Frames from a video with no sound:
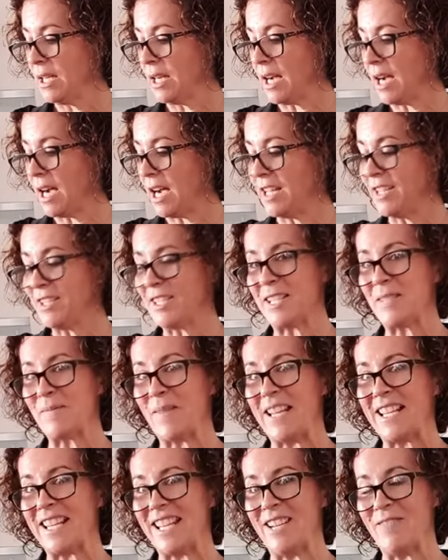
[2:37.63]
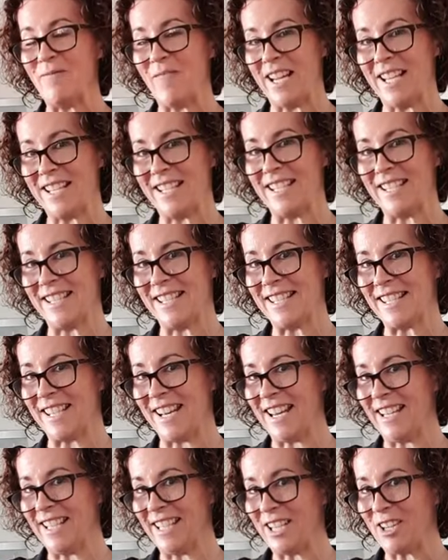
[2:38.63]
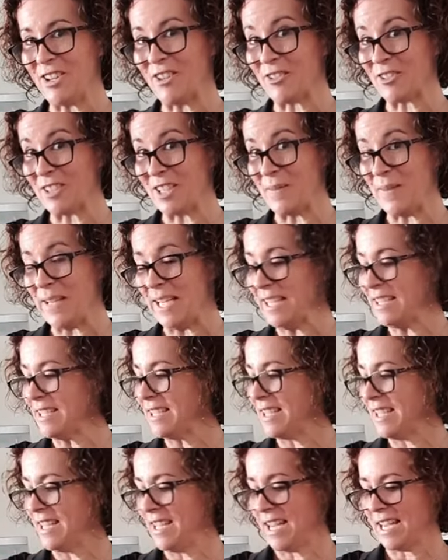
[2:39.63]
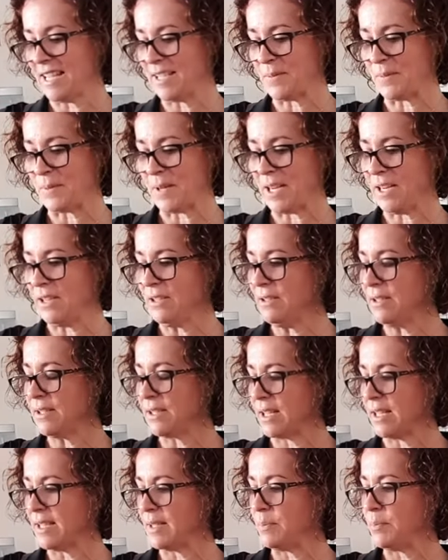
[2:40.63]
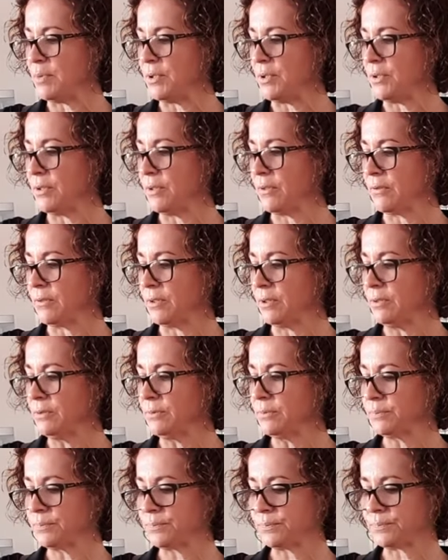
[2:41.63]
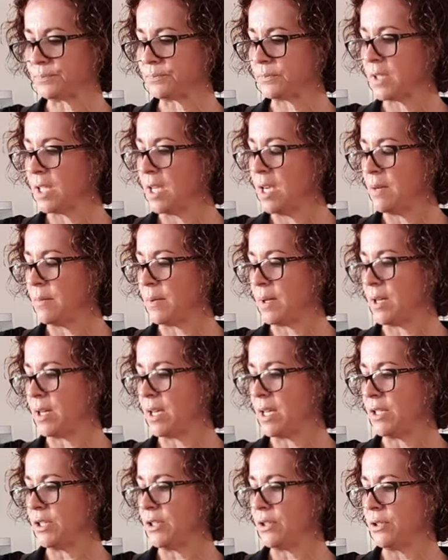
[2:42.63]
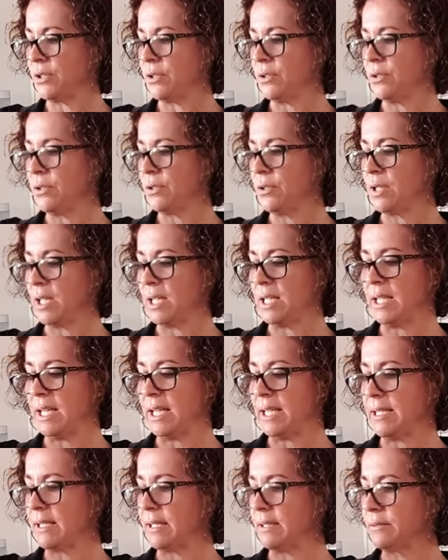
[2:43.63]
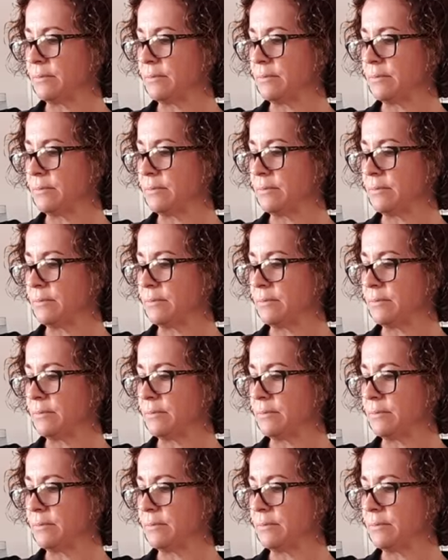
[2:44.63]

And it makes it slightly creamier as well. So that's beautiful. But I do a litre.